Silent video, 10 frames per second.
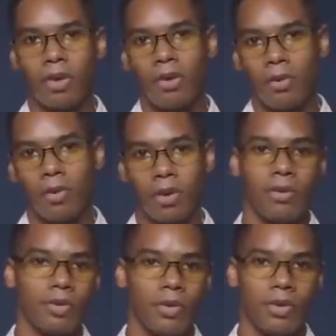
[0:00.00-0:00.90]
three, we're
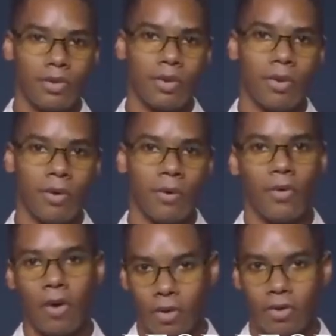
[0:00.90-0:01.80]
going to install
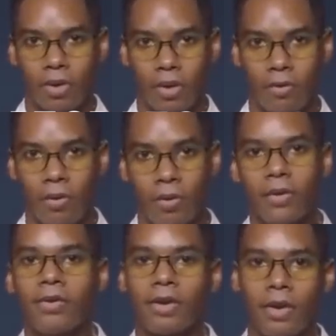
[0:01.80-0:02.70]
the hard drive, or
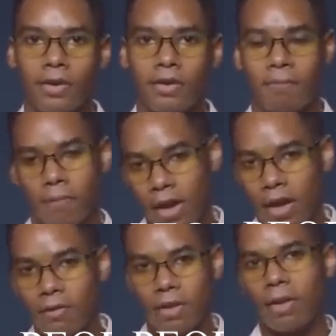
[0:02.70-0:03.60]
in this case, the
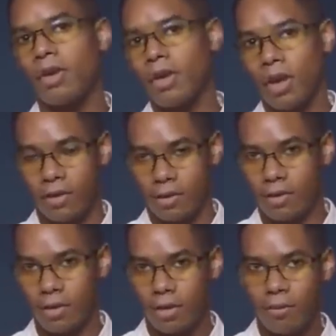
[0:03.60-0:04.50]
NVMe
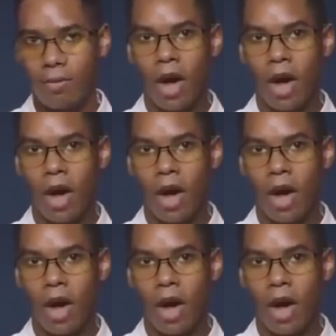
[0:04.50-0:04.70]
SSD.